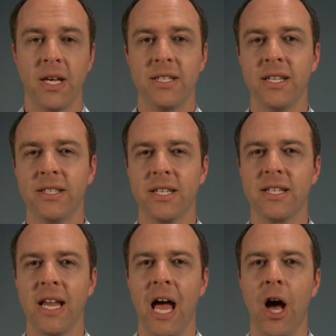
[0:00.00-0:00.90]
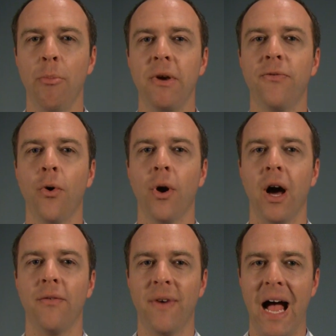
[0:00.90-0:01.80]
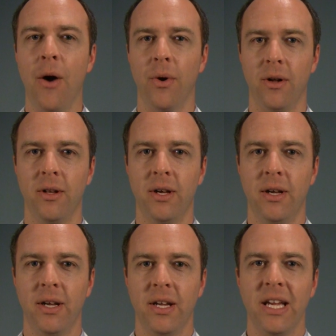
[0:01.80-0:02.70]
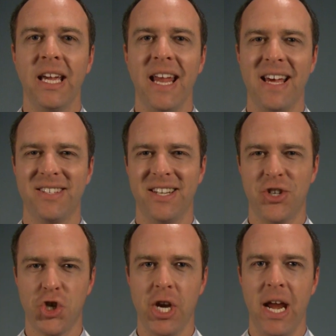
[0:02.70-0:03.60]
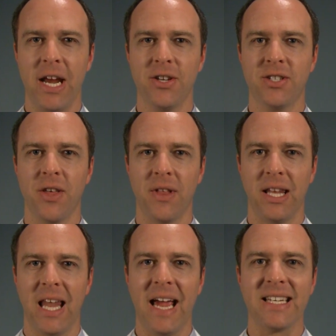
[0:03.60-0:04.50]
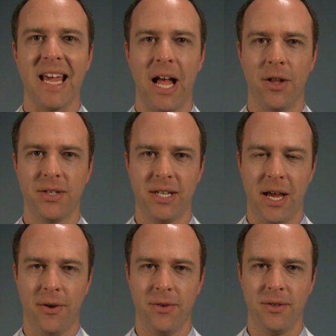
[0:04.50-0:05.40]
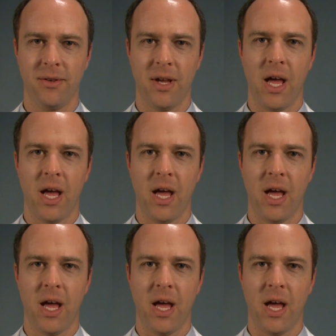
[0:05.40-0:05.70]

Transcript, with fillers: Since it's now before a vowel, it has to change to the light L sound.